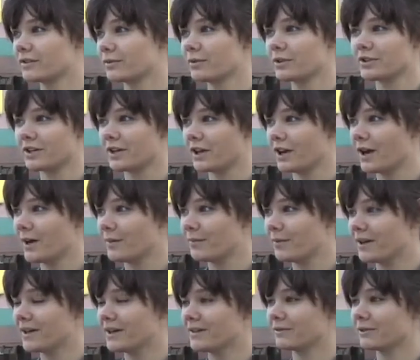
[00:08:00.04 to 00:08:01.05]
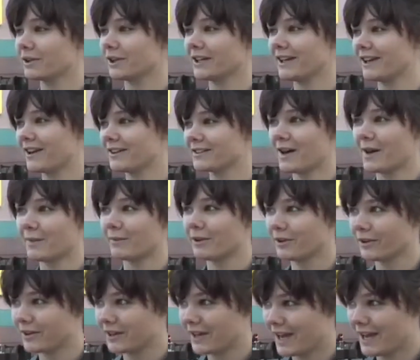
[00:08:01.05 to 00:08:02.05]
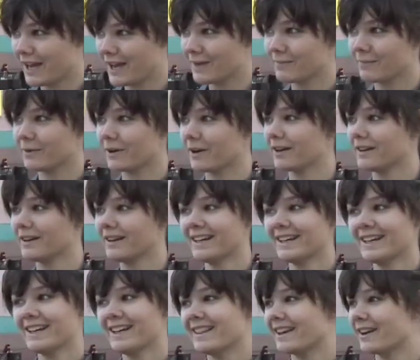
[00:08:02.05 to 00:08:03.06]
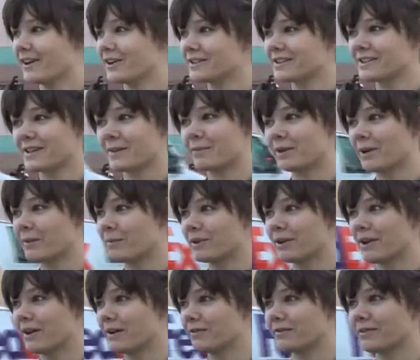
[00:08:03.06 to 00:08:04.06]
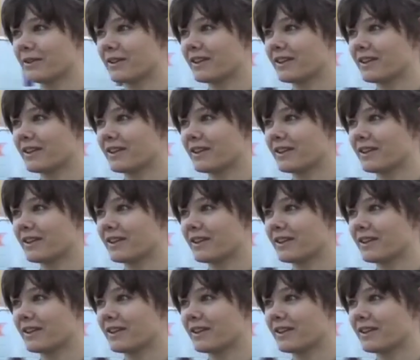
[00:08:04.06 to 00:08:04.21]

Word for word: switch it up and really get on top of their game, but they couldn't step it up enough.